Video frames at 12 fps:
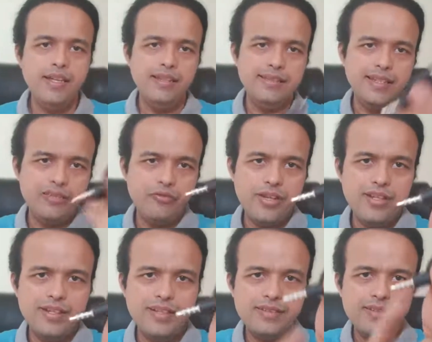This one
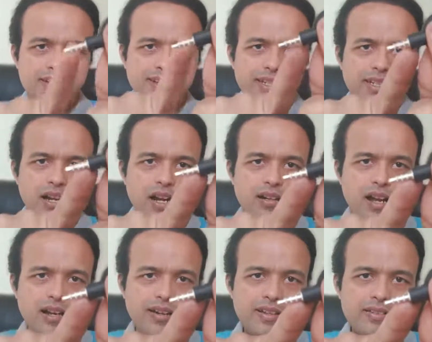is
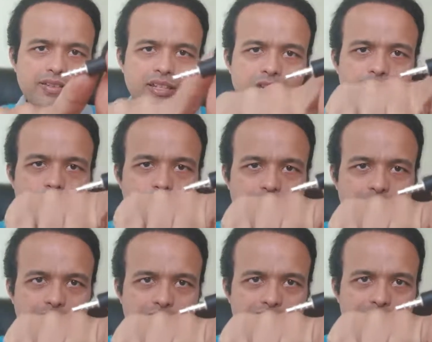TRRS to
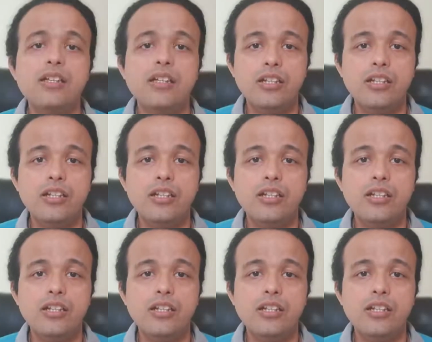TRS.